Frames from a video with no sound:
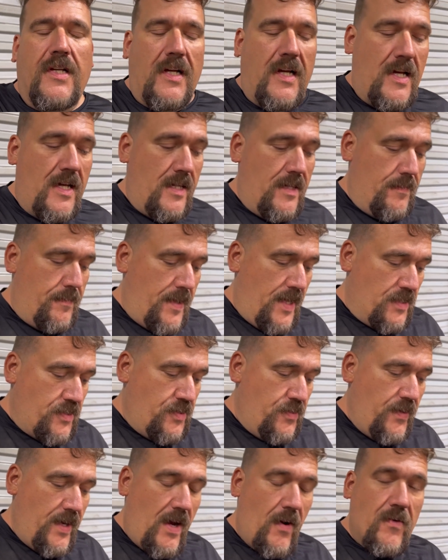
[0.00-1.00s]
About
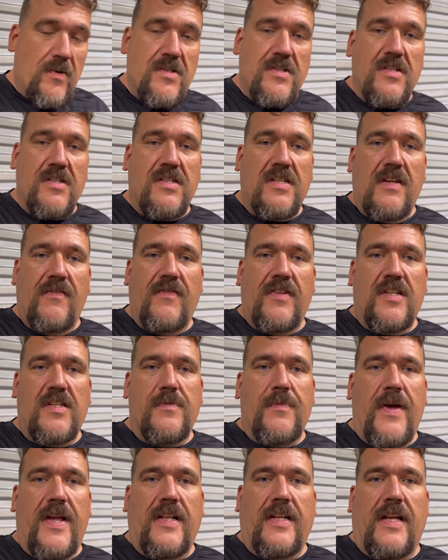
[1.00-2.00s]
2 hours this evening
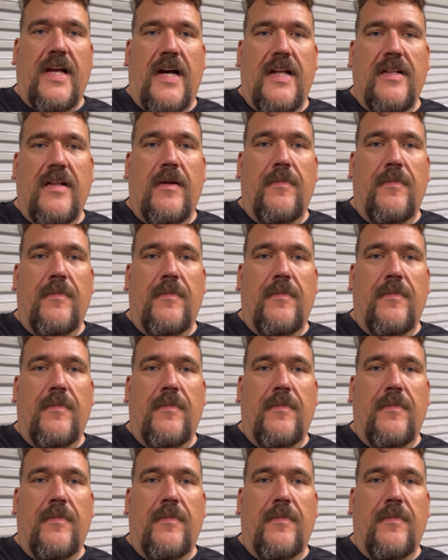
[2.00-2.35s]
spent cutting